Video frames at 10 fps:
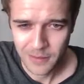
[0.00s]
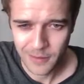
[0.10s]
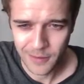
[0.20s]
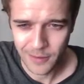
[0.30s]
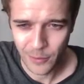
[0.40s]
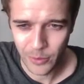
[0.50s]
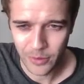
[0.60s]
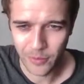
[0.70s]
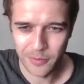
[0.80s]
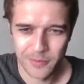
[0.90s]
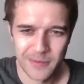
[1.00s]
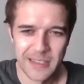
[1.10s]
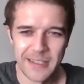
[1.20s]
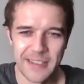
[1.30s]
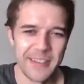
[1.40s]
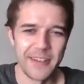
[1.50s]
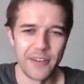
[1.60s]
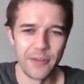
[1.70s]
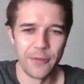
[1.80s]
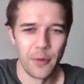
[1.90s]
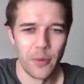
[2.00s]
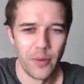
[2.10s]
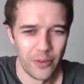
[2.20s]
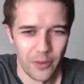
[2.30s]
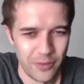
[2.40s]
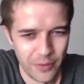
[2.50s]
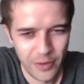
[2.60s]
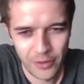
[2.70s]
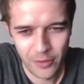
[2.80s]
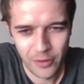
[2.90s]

Here we go. G4 resolvase